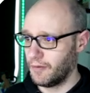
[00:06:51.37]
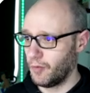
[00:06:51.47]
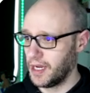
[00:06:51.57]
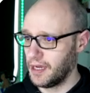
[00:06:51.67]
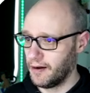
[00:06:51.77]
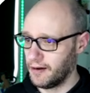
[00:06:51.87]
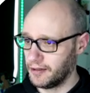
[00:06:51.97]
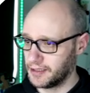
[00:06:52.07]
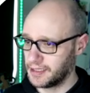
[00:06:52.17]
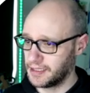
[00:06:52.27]
we
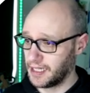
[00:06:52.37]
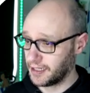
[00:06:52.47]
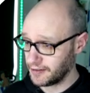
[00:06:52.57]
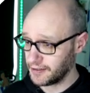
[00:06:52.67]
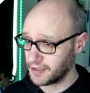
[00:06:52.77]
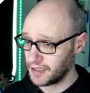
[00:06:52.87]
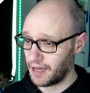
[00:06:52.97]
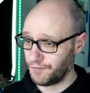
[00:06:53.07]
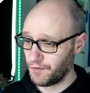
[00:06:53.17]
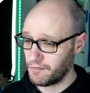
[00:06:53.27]
are second
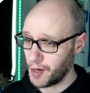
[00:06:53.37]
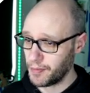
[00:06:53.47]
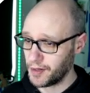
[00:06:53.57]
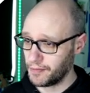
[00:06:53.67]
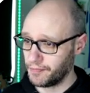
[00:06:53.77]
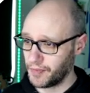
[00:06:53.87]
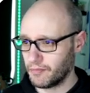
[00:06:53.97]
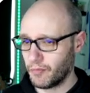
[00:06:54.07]
at the moment